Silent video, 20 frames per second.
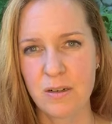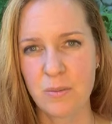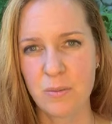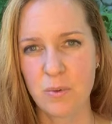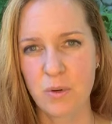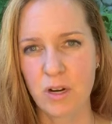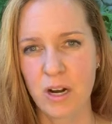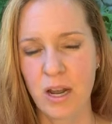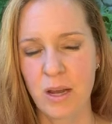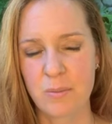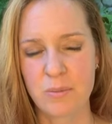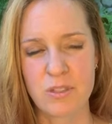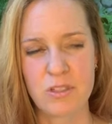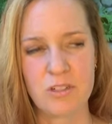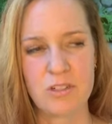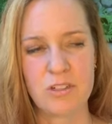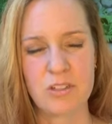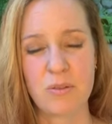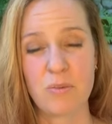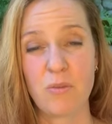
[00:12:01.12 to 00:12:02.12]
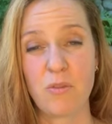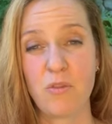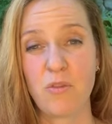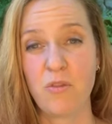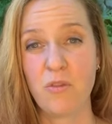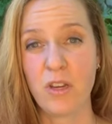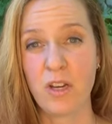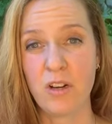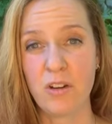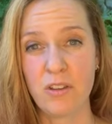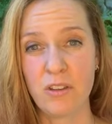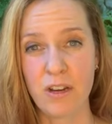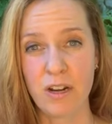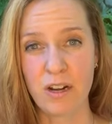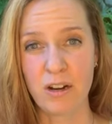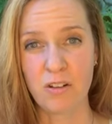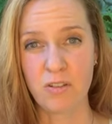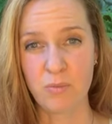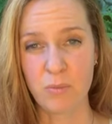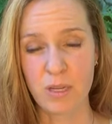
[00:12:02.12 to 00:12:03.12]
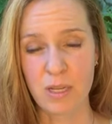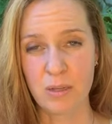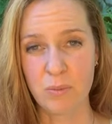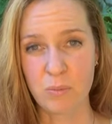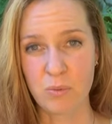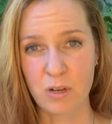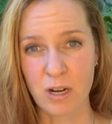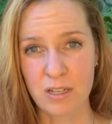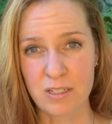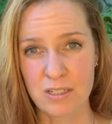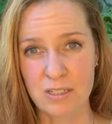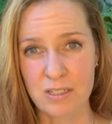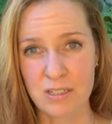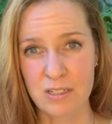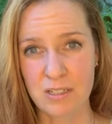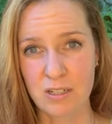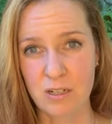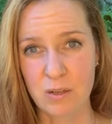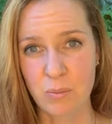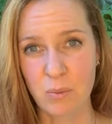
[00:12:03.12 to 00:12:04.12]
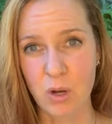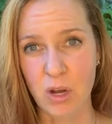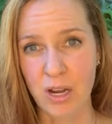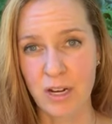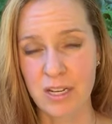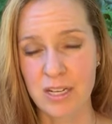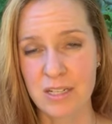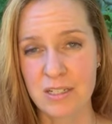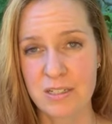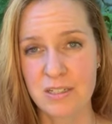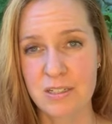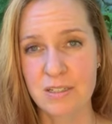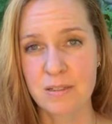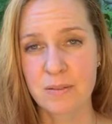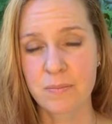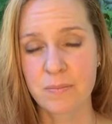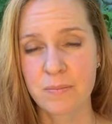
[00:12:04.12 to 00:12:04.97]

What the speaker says: Perhaps there's some fear there of being present in our bodies.